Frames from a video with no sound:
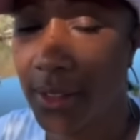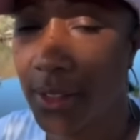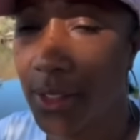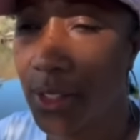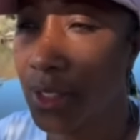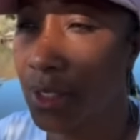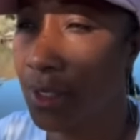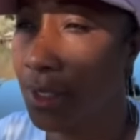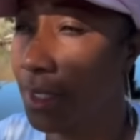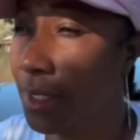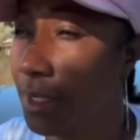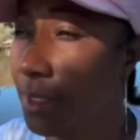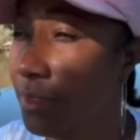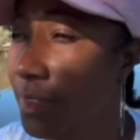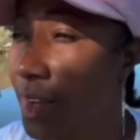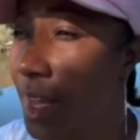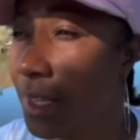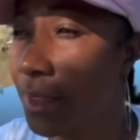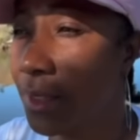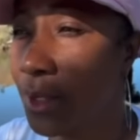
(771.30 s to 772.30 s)
Shit,
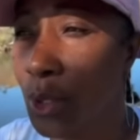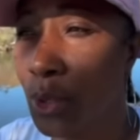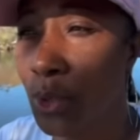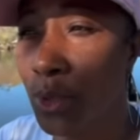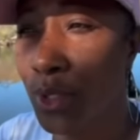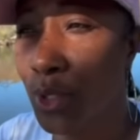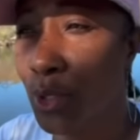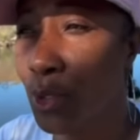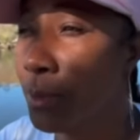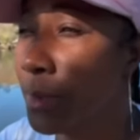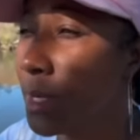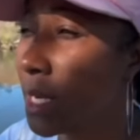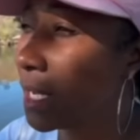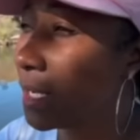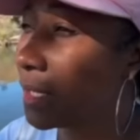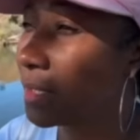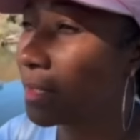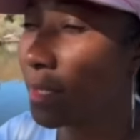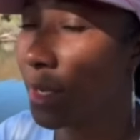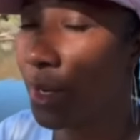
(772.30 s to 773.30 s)
if I lose too
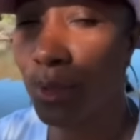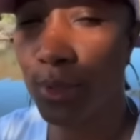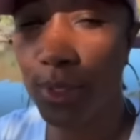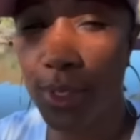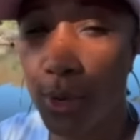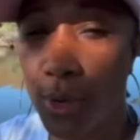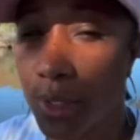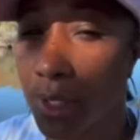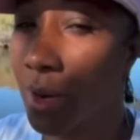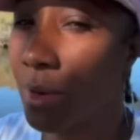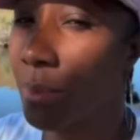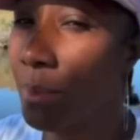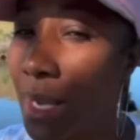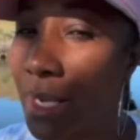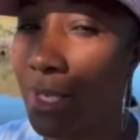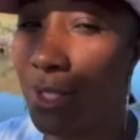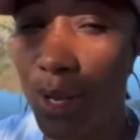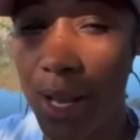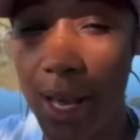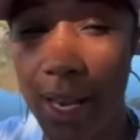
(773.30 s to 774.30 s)
much though, Tokyo
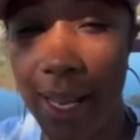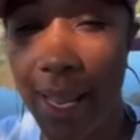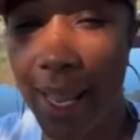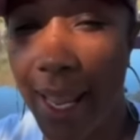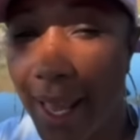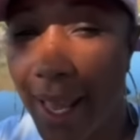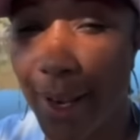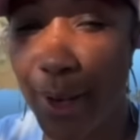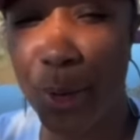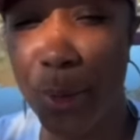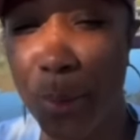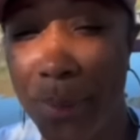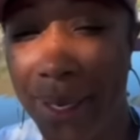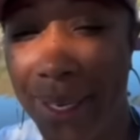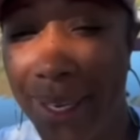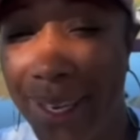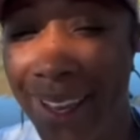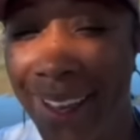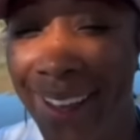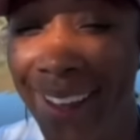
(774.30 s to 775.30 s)
might try to handle
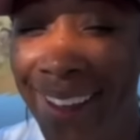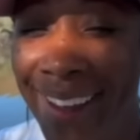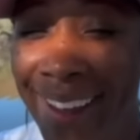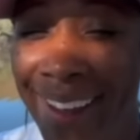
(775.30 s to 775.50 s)
me.